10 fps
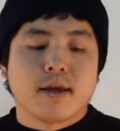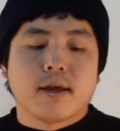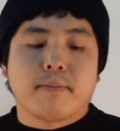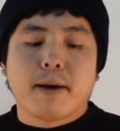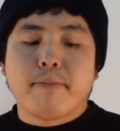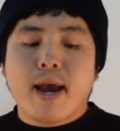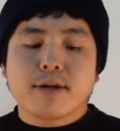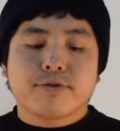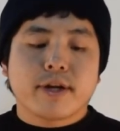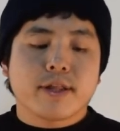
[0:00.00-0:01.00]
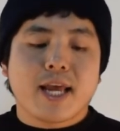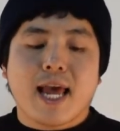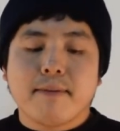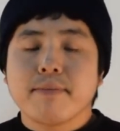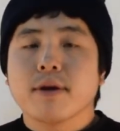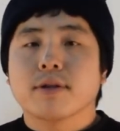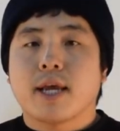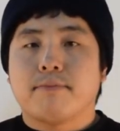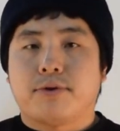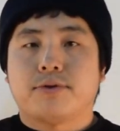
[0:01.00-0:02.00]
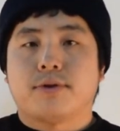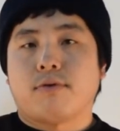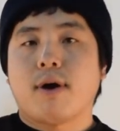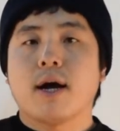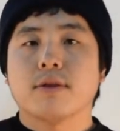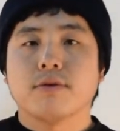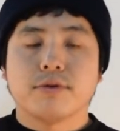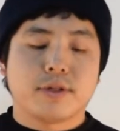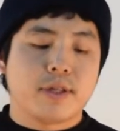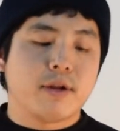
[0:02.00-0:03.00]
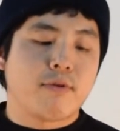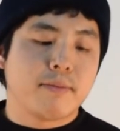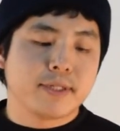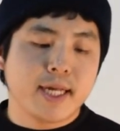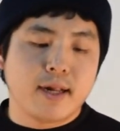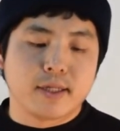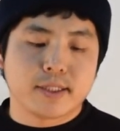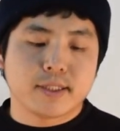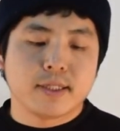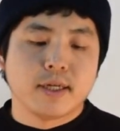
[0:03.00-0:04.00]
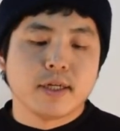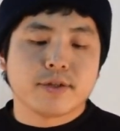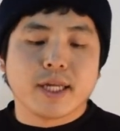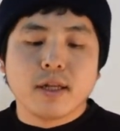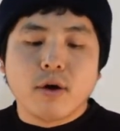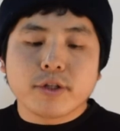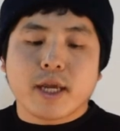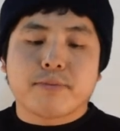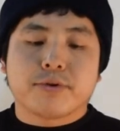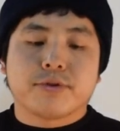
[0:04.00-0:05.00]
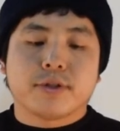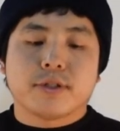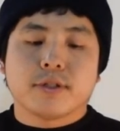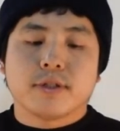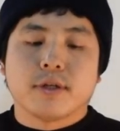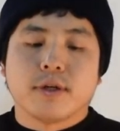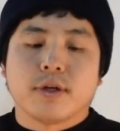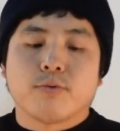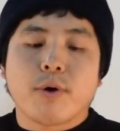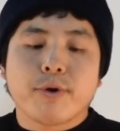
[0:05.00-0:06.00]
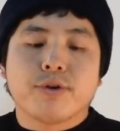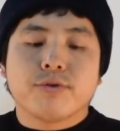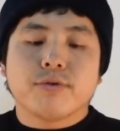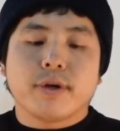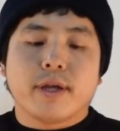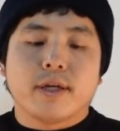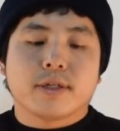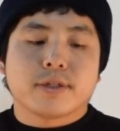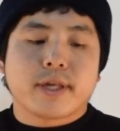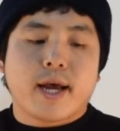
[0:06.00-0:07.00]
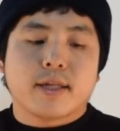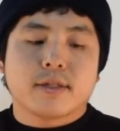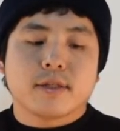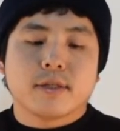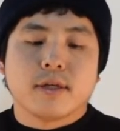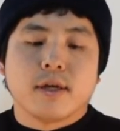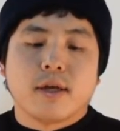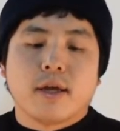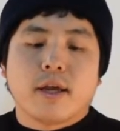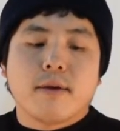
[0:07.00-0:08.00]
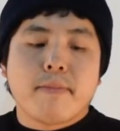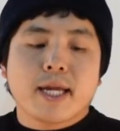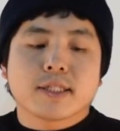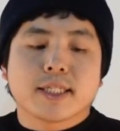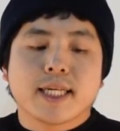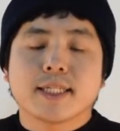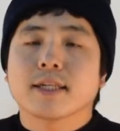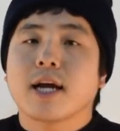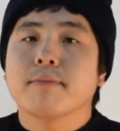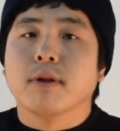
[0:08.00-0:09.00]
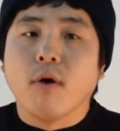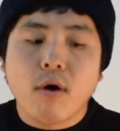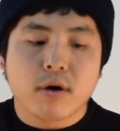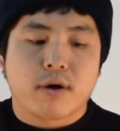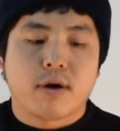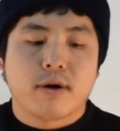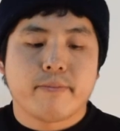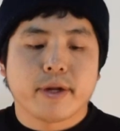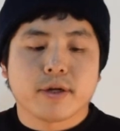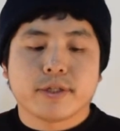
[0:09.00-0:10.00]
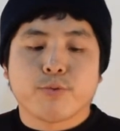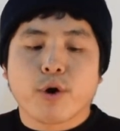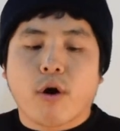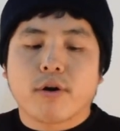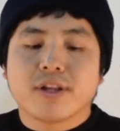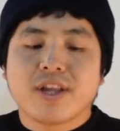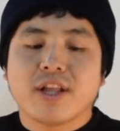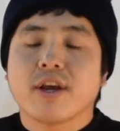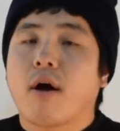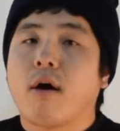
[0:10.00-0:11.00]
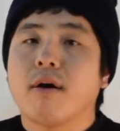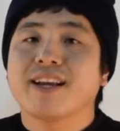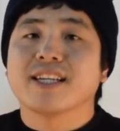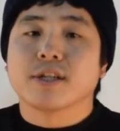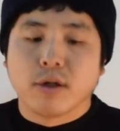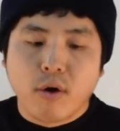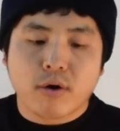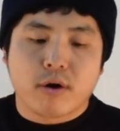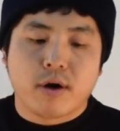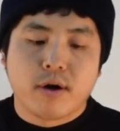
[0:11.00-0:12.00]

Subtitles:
by measuring the ambient temperature around those DRAM cells. So in low temperatures, what we do is that it makes the sensing time longer because the recorded TDR is longer.